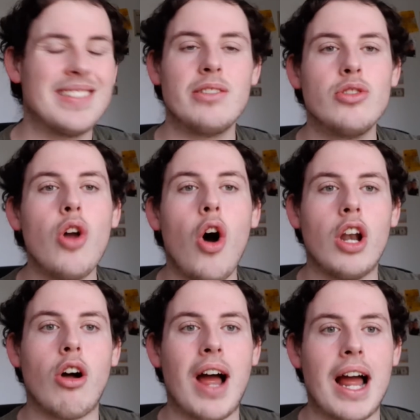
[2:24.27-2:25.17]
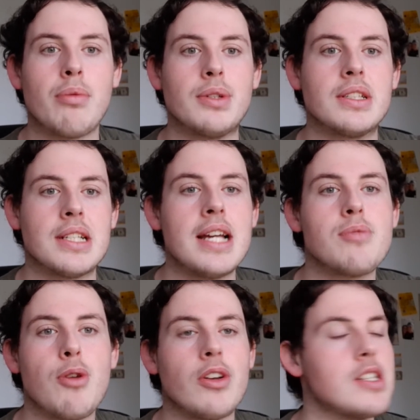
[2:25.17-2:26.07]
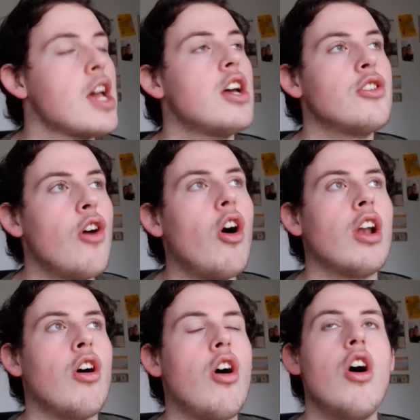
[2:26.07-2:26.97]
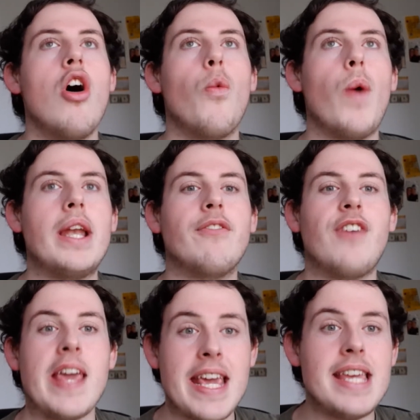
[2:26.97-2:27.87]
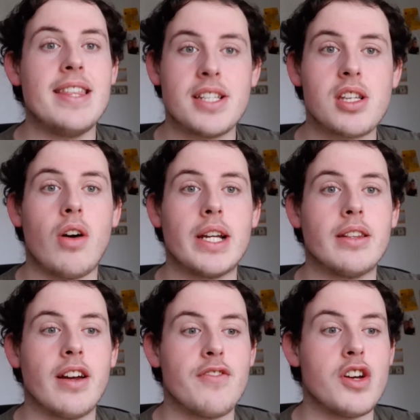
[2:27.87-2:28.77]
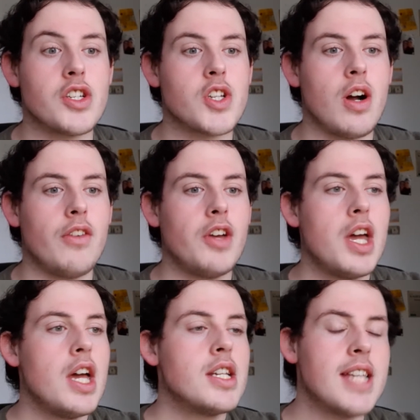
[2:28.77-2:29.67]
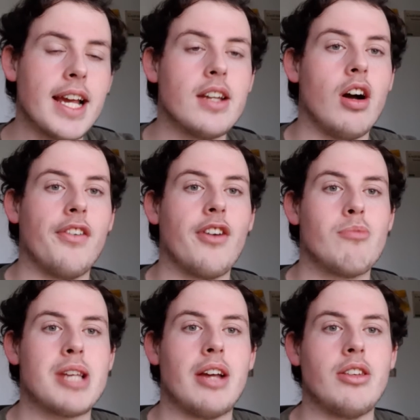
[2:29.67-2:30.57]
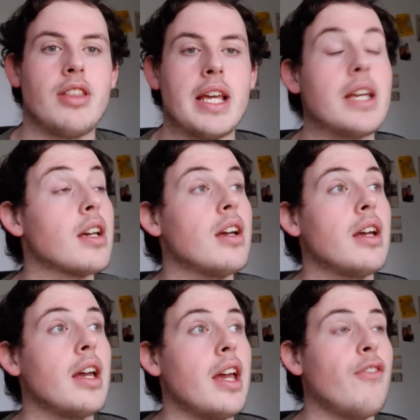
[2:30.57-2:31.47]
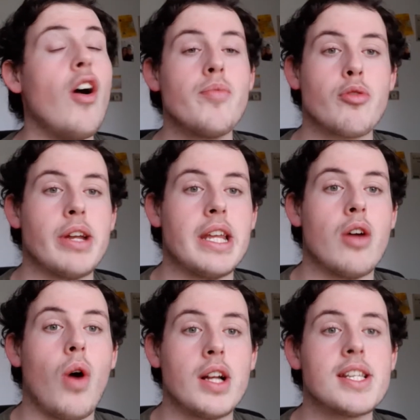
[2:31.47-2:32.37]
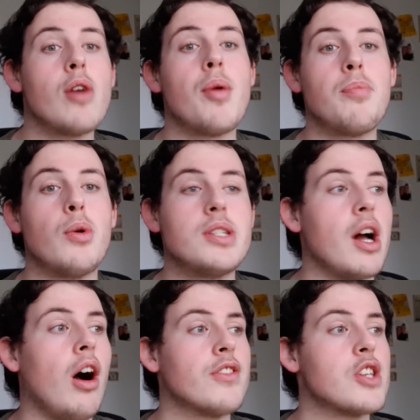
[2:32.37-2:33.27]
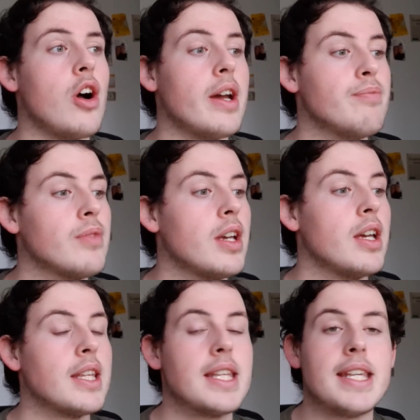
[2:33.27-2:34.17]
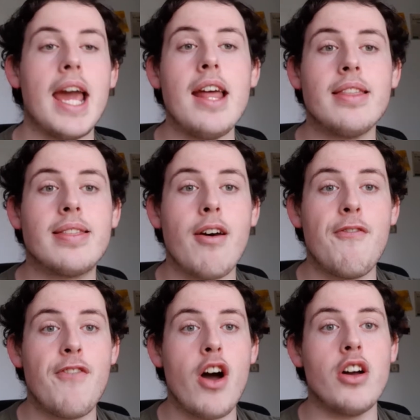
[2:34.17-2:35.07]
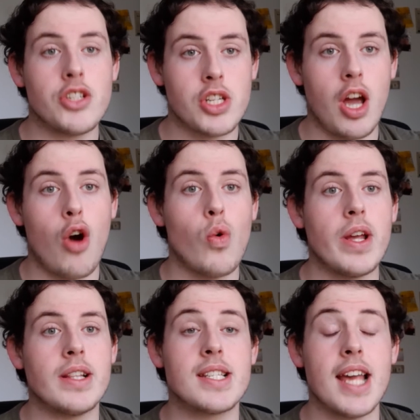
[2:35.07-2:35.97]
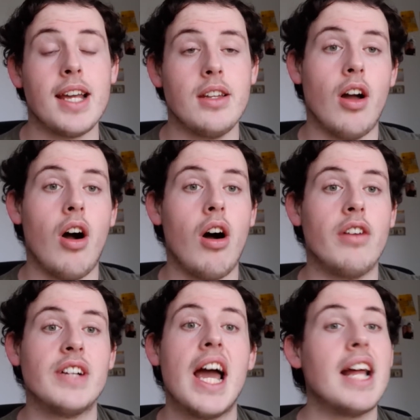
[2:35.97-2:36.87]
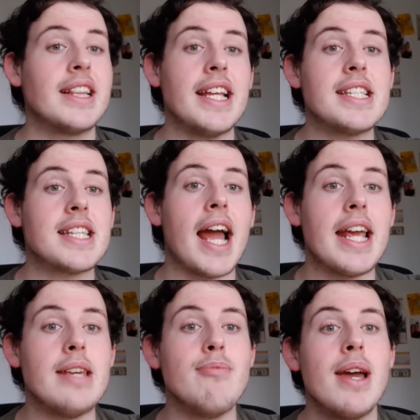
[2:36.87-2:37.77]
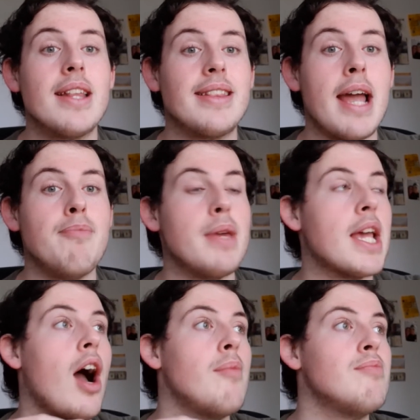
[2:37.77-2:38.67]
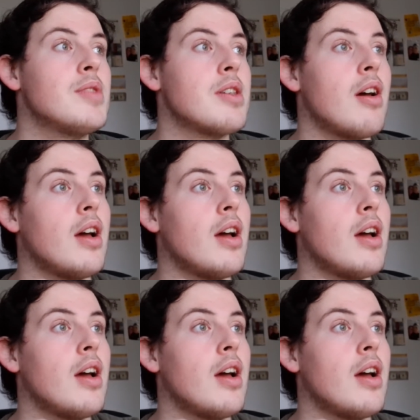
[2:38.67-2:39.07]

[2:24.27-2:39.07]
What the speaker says: not a lot happened. Let's be honest. Not a lot went for either side in that first half. Second half comes out. You think, if I'm Mourinho, I tell my boys at halftime, get the first goal in the second half. This game then becomes